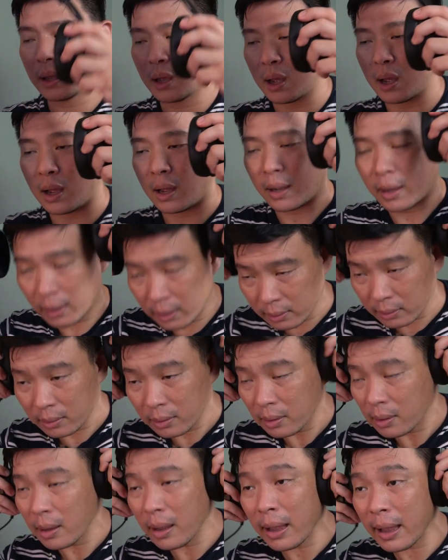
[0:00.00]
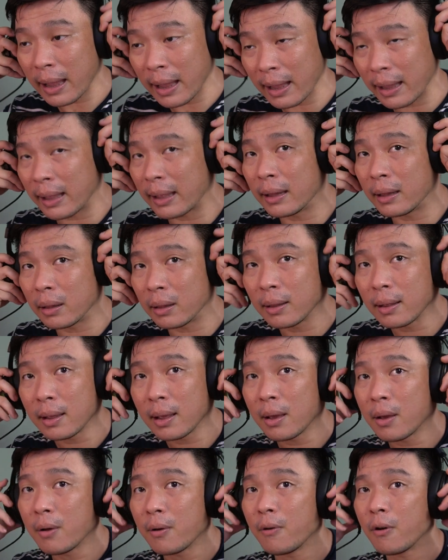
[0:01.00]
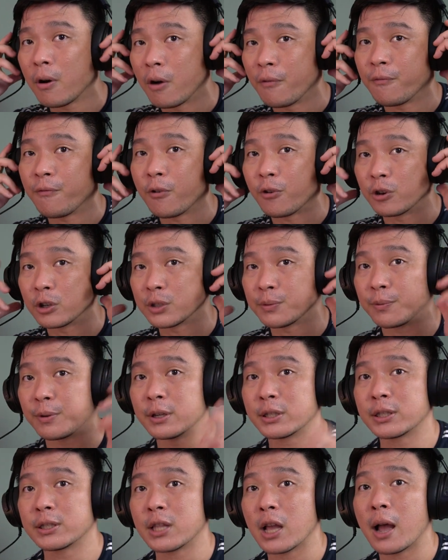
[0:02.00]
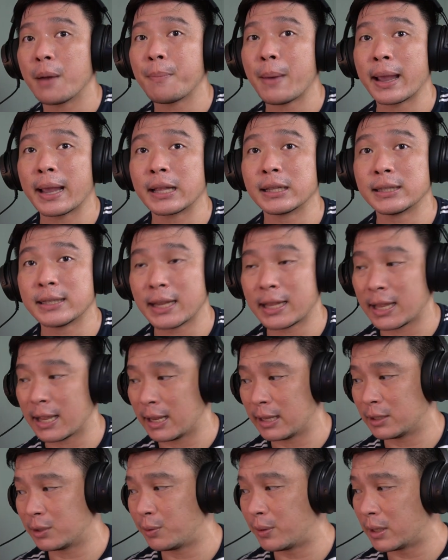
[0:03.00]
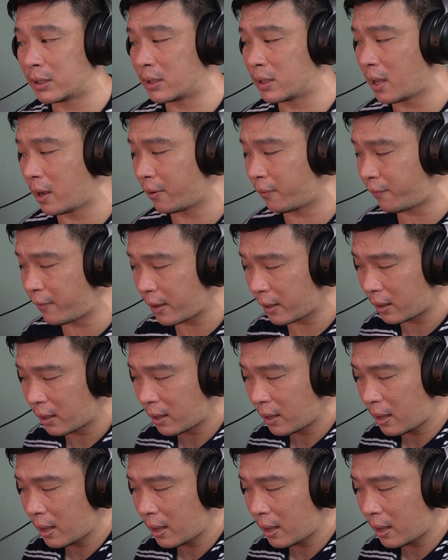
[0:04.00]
And of course, first stop, I can see that it's really snug fit.